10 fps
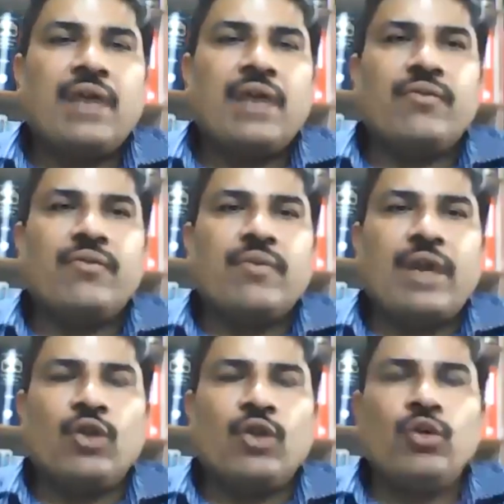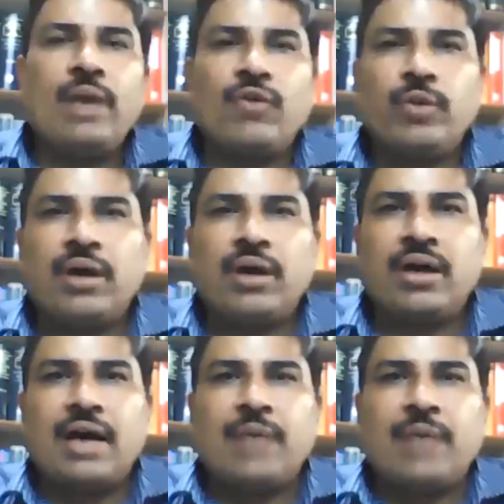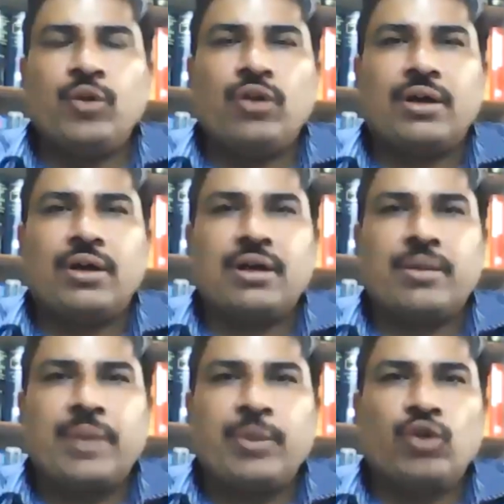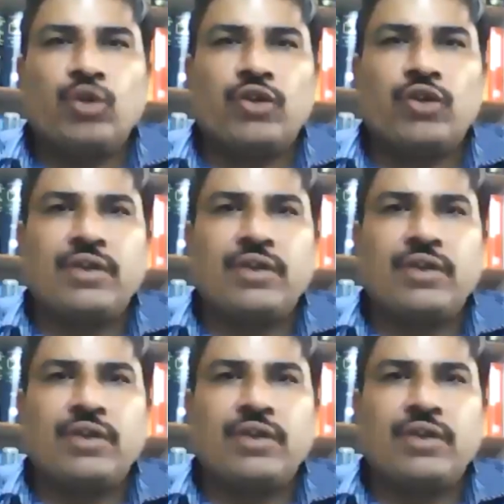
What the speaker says: Balu, you would have to unmute yourself.